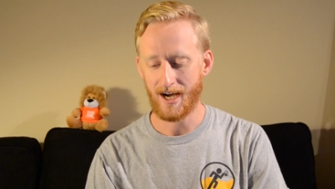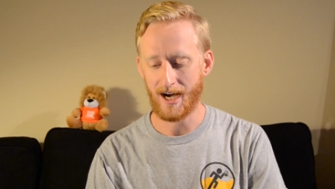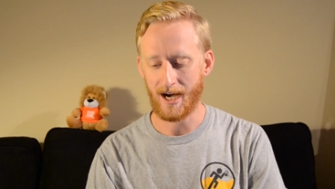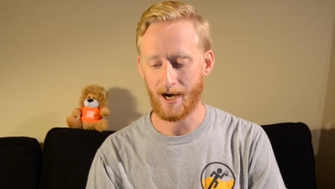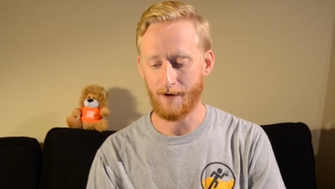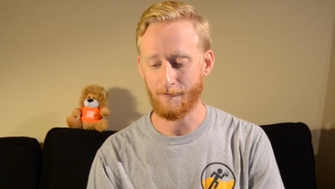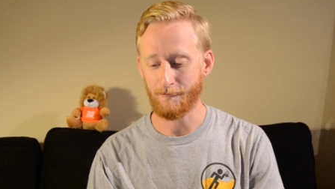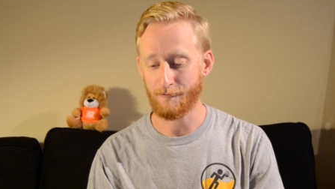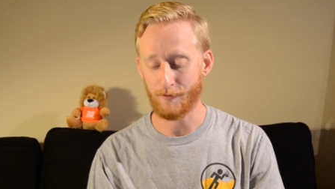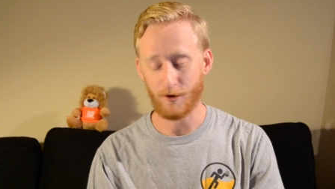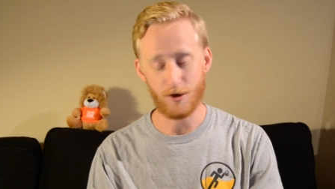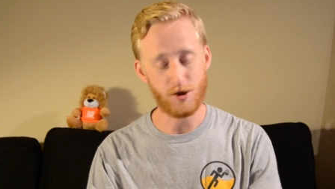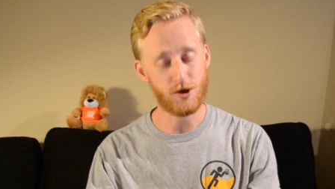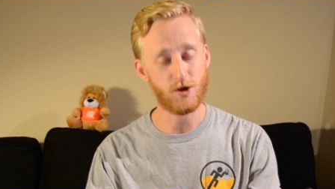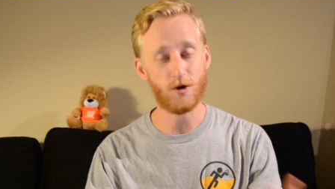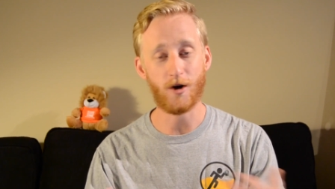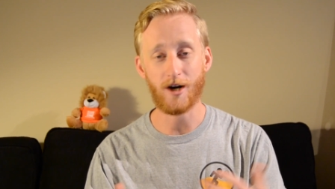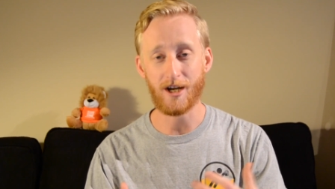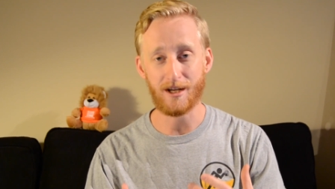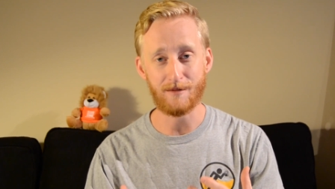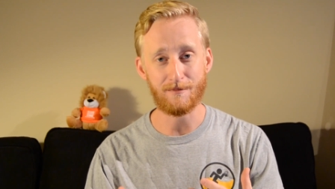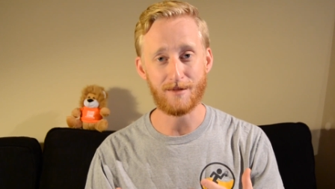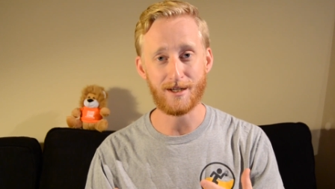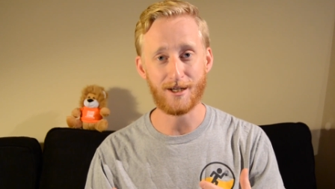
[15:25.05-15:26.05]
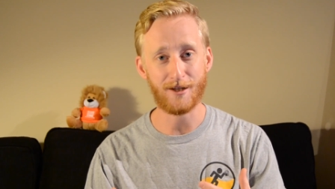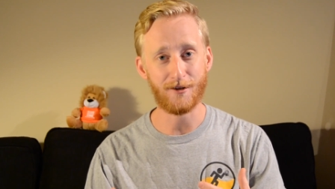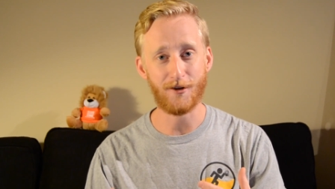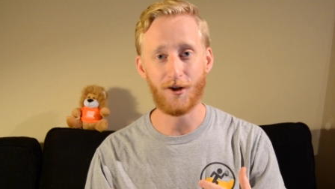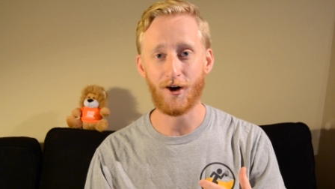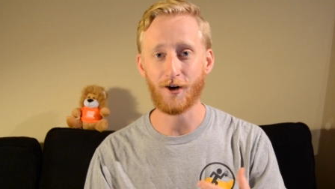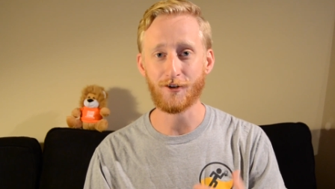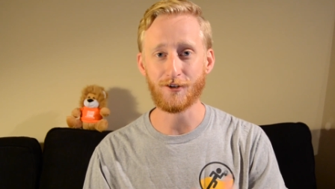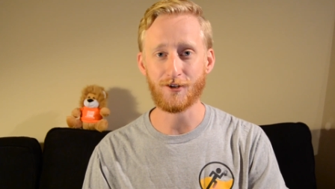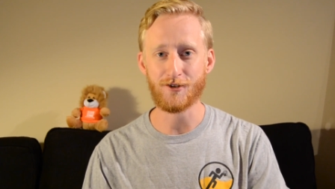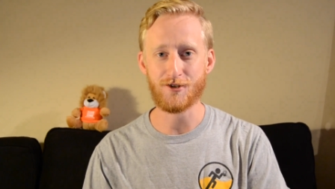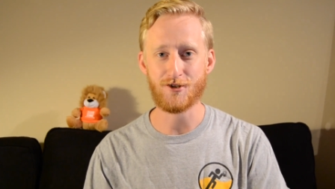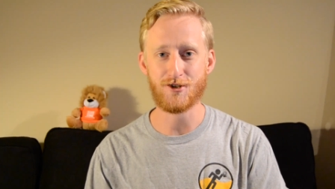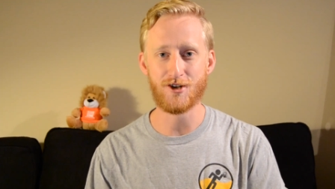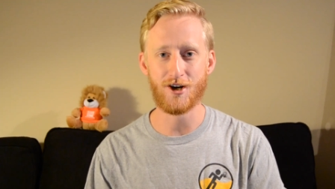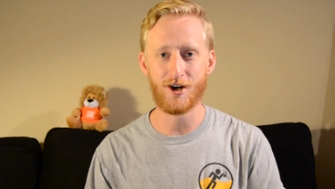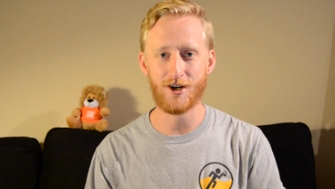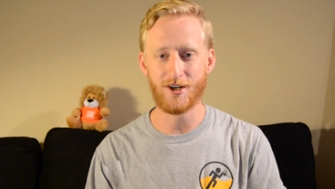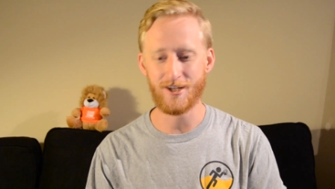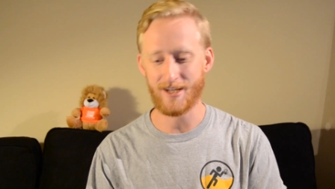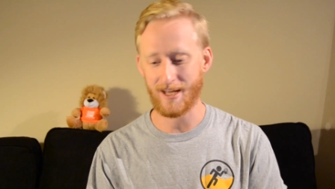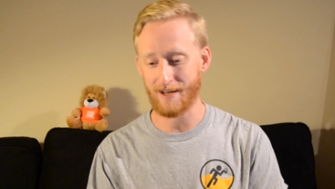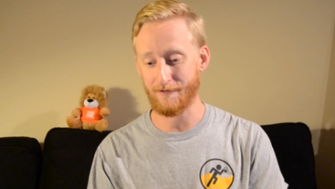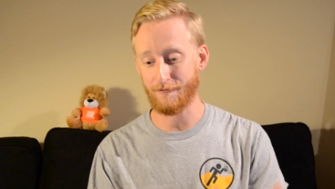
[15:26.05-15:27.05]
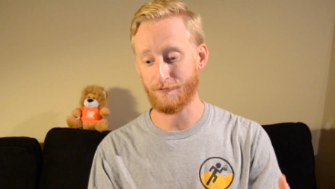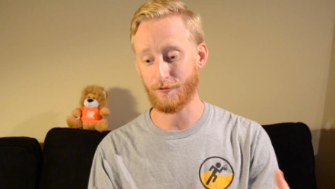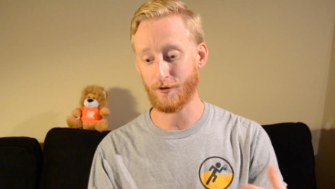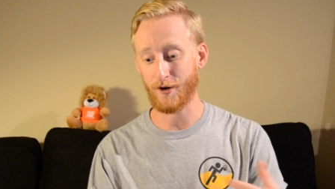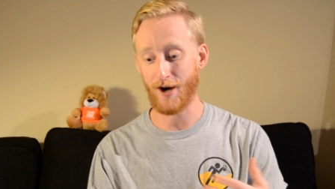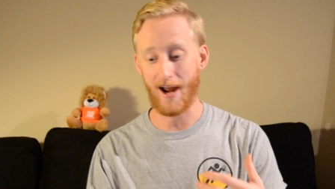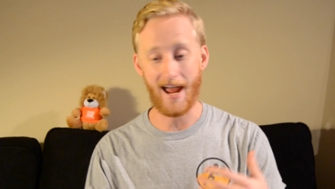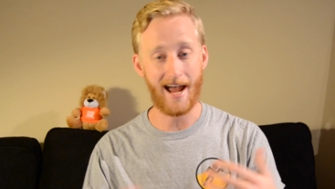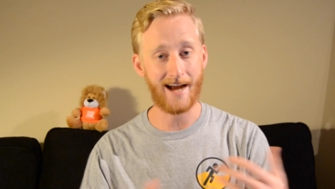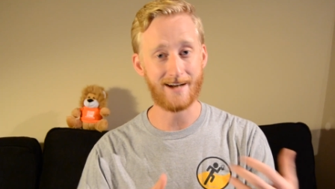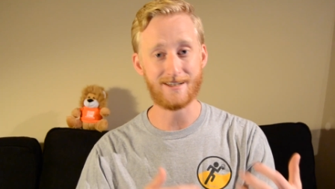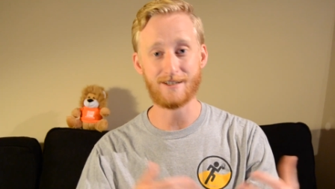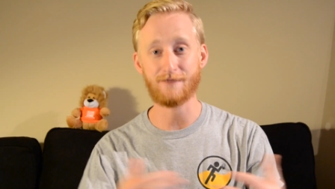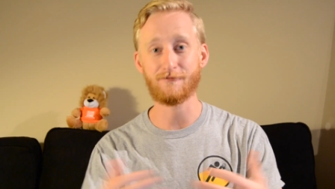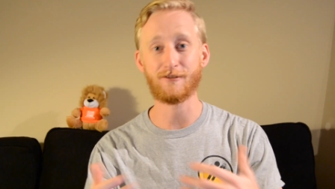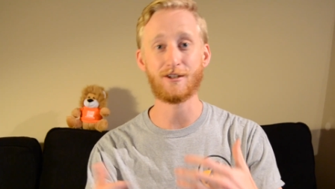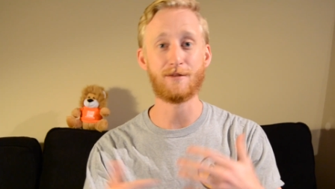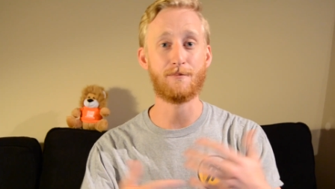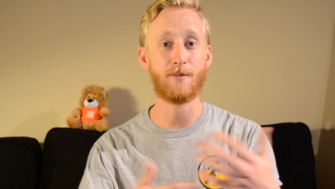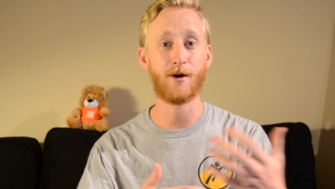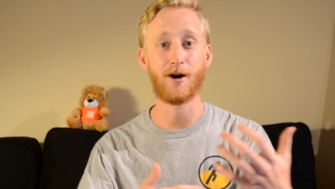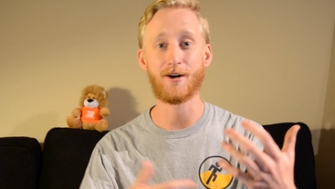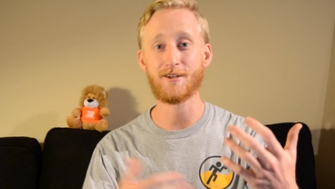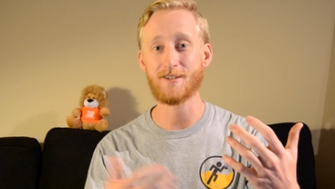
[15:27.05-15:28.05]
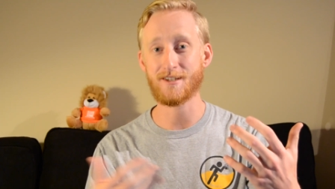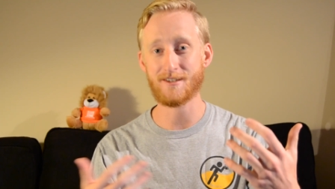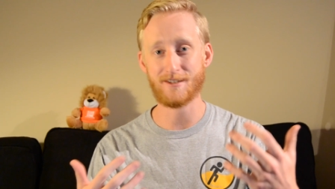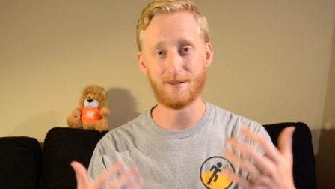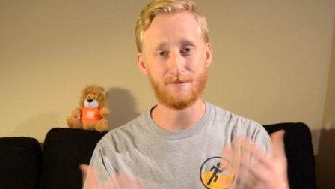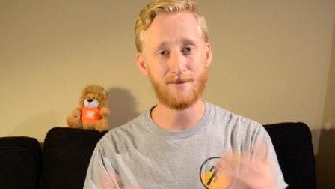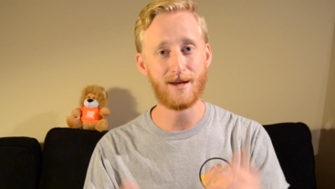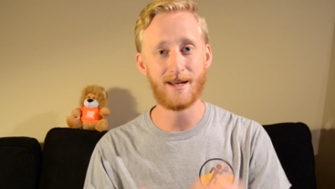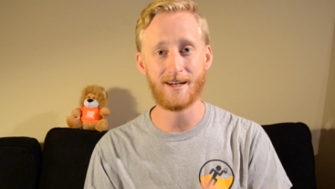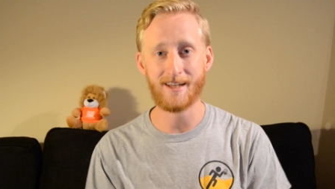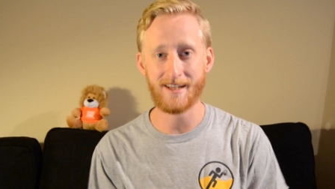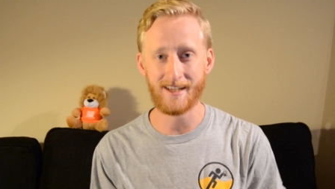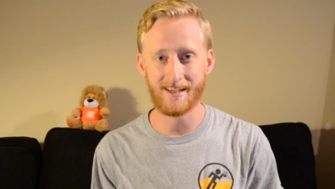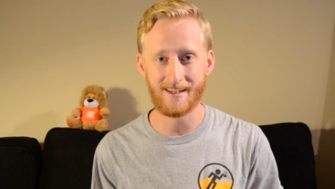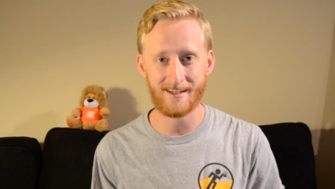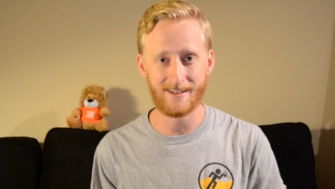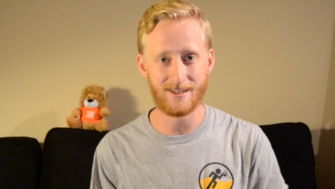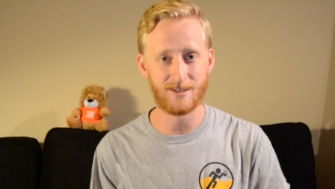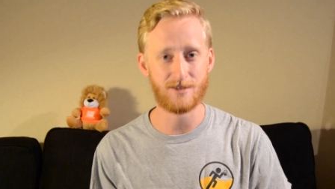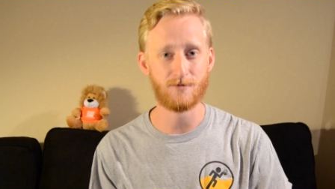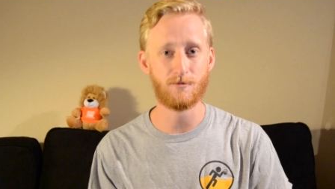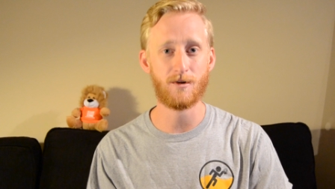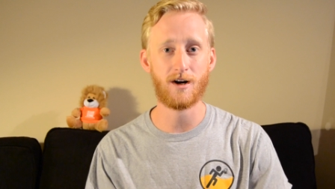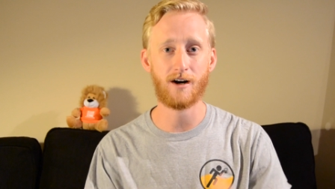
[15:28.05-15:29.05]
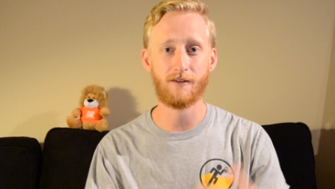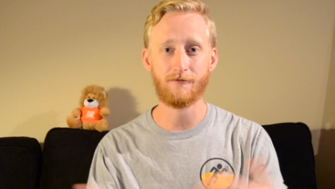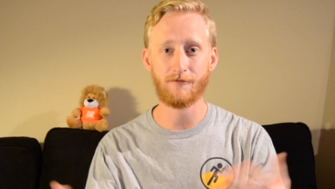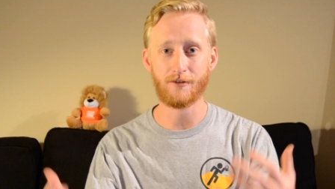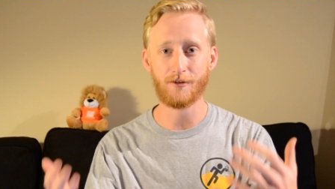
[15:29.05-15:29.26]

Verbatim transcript: um, for joining me along this journey and for actively participating in it as well.